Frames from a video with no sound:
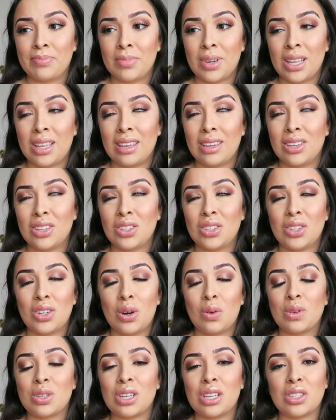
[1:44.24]
But you
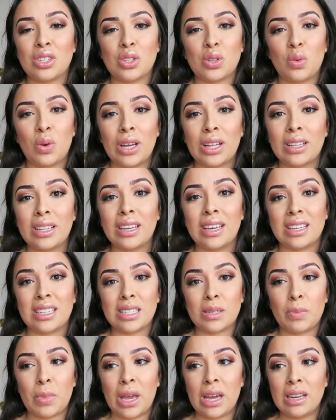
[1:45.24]
know, it's quickly
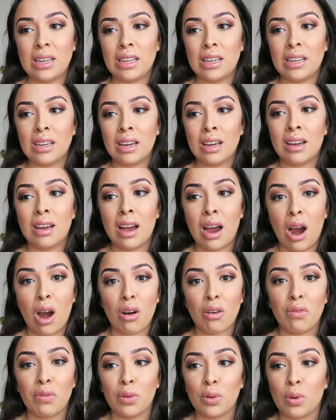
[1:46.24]
expanding.
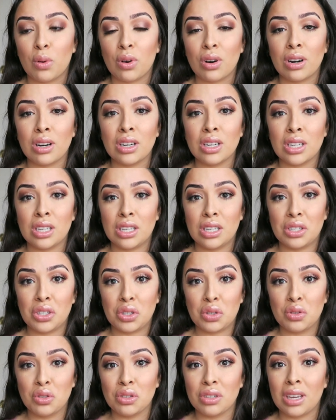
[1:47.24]
Our floor
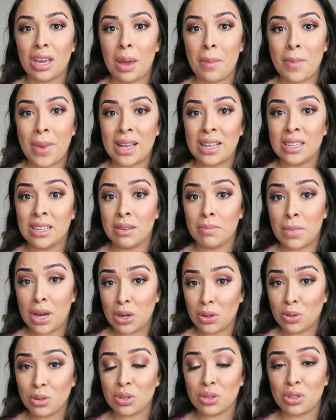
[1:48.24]
is usually a
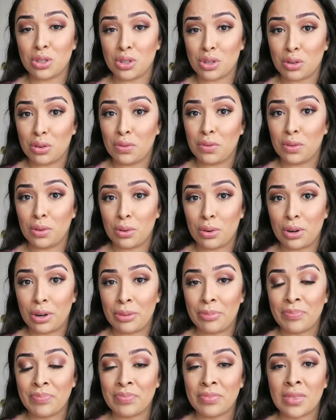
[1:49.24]
medical surgical
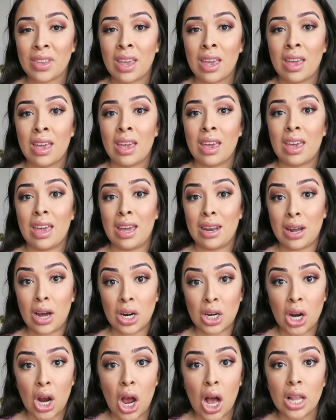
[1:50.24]
floor, an
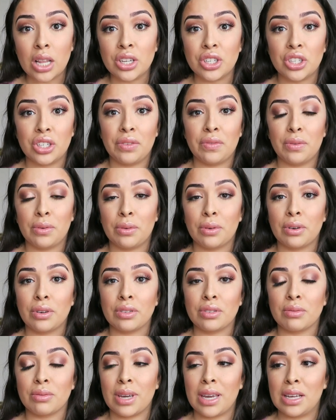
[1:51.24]
oncology
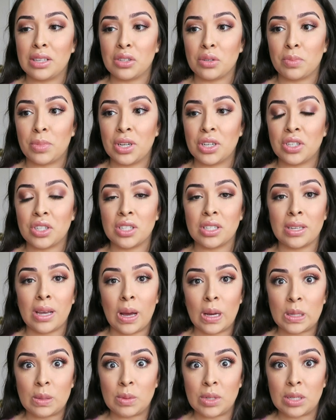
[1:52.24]
floor, so cancer patients,
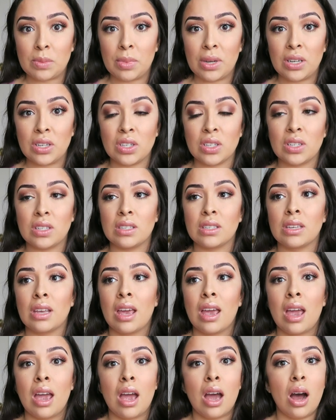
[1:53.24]
hospice patients.
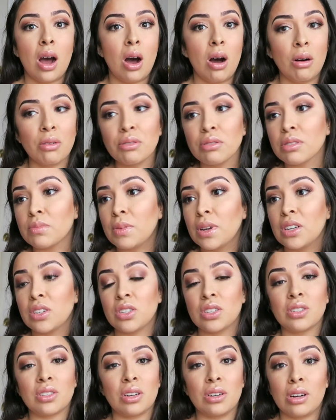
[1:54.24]
All those
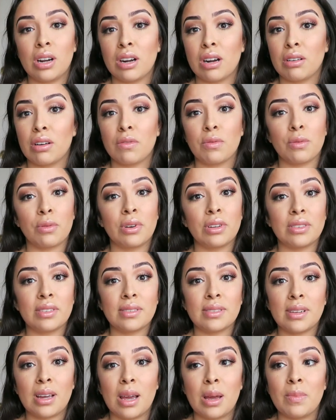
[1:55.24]
patients are not on our floor at
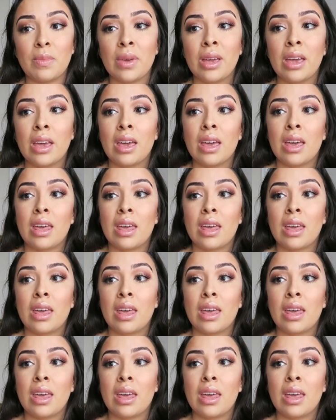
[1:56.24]
this time.